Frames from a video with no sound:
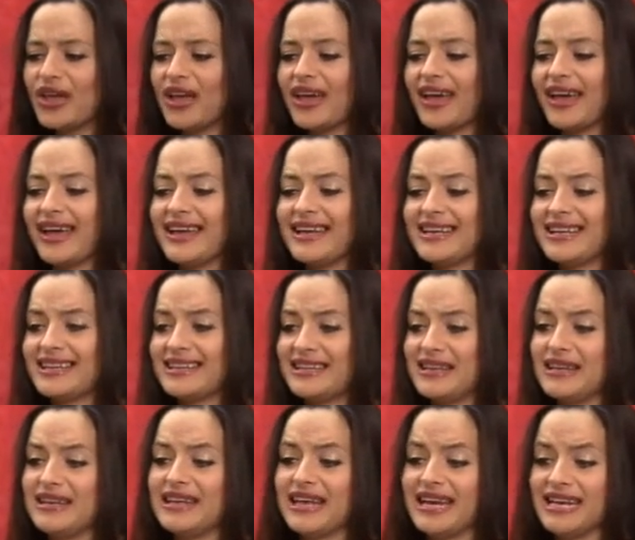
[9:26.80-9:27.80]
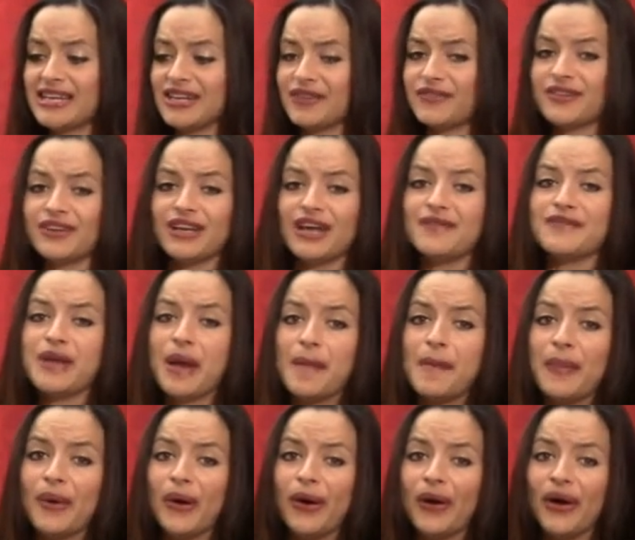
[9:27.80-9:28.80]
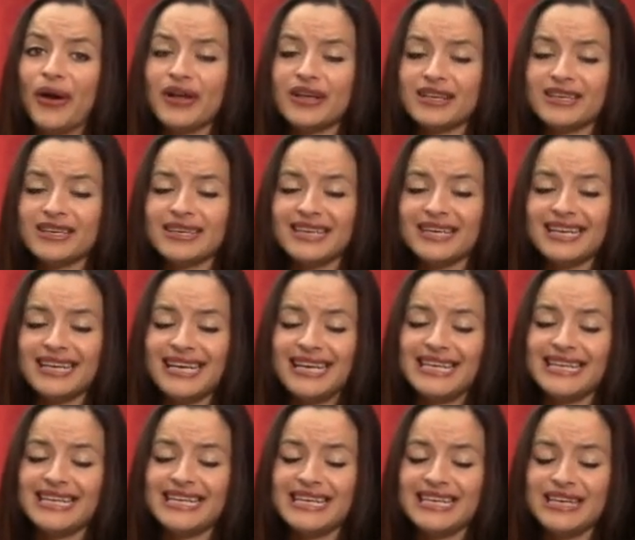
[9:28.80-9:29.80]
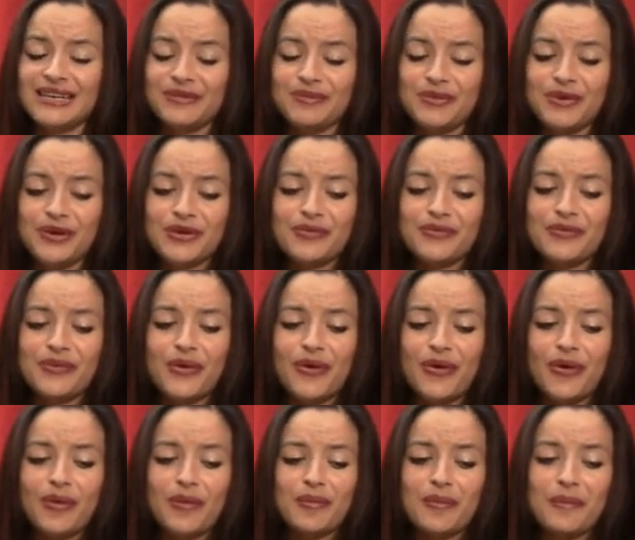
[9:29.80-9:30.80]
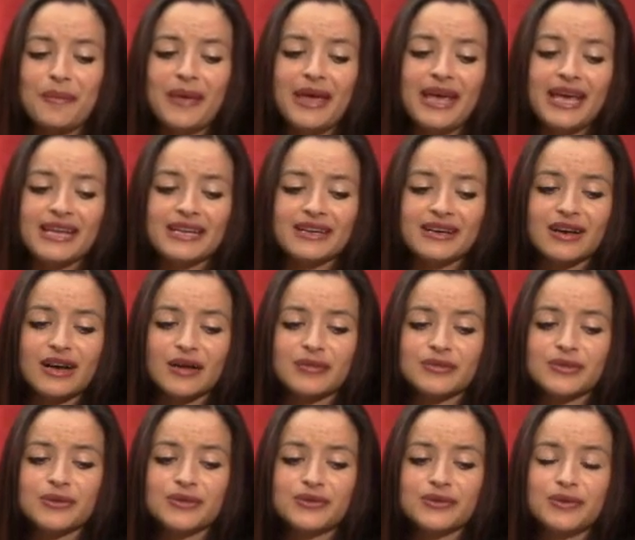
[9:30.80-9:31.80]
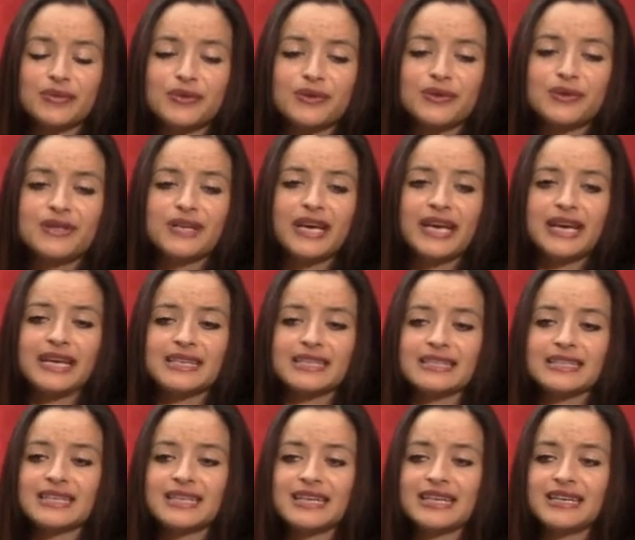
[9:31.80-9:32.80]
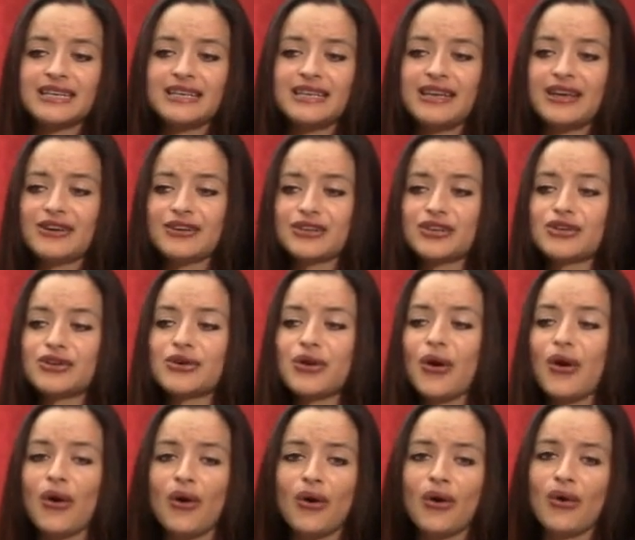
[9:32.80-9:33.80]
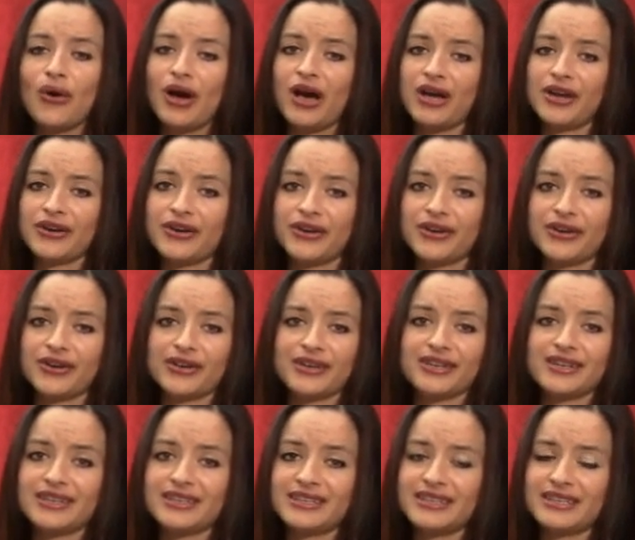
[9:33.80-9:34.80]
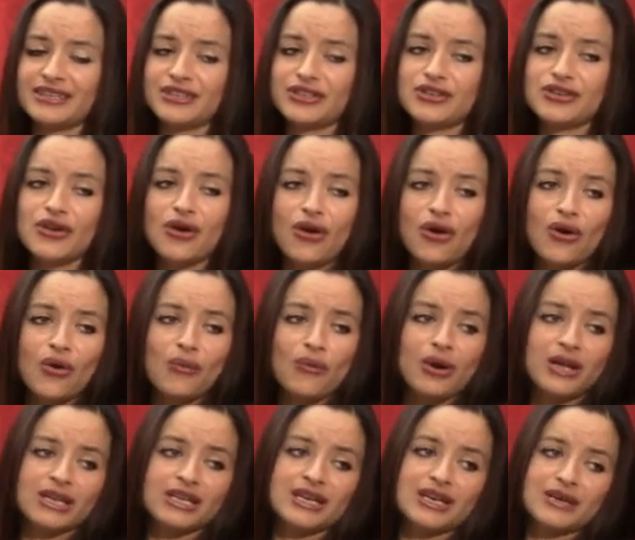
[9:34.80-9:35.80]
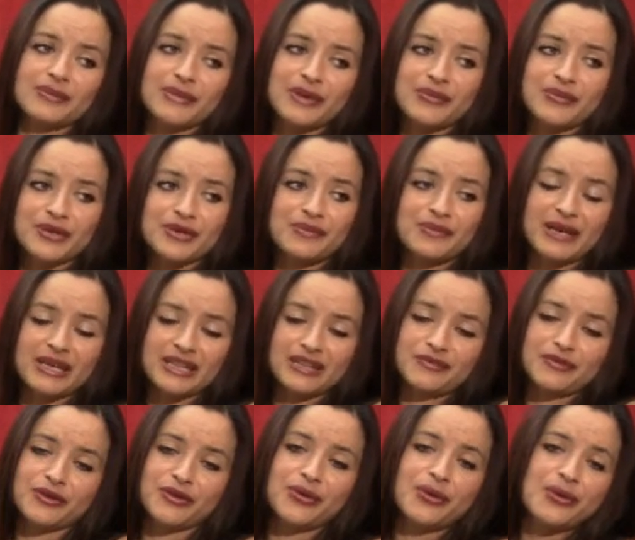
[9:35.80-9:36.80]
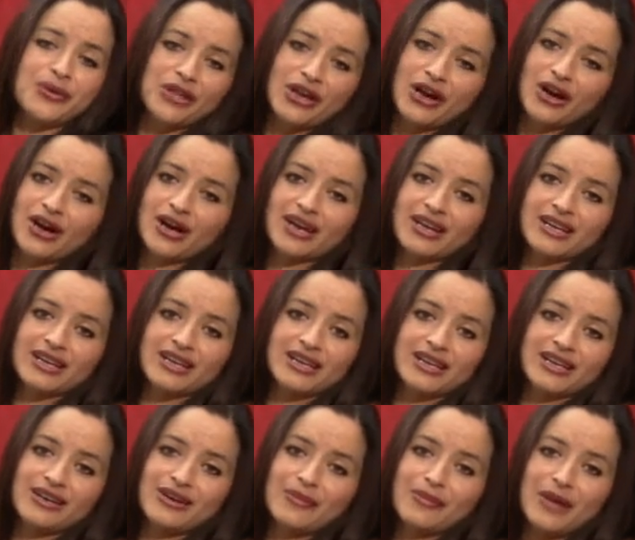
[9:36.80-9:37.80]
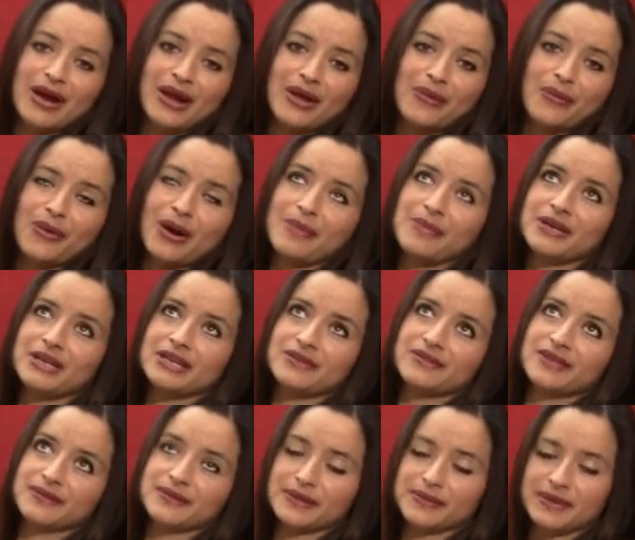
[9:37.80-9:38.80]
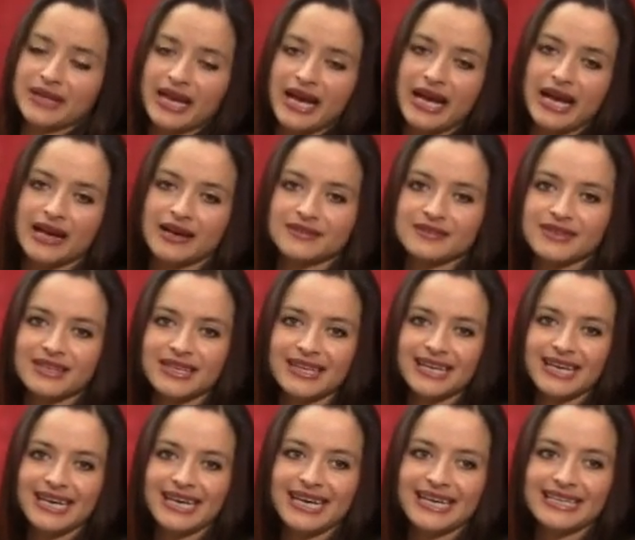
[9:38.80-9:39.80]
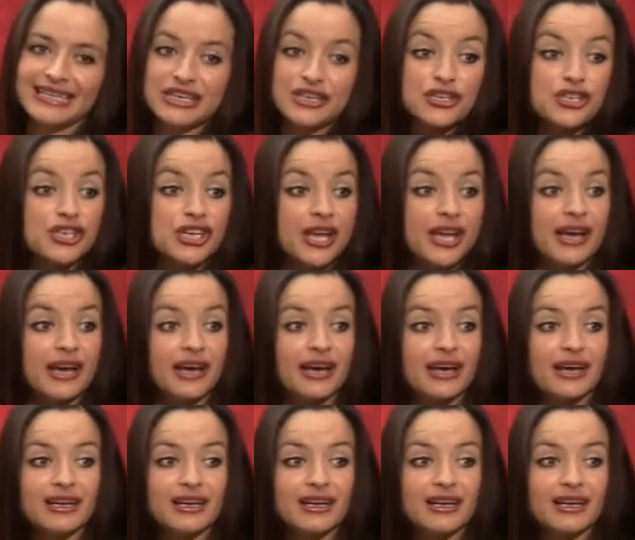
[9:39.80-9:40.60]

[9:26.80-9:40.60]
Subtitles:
it's the knight of the love temple. And these beautiful men that come to a blue tent, they are so honored, they're so welcome and respected for who they are, no matter what belief system they have. And they share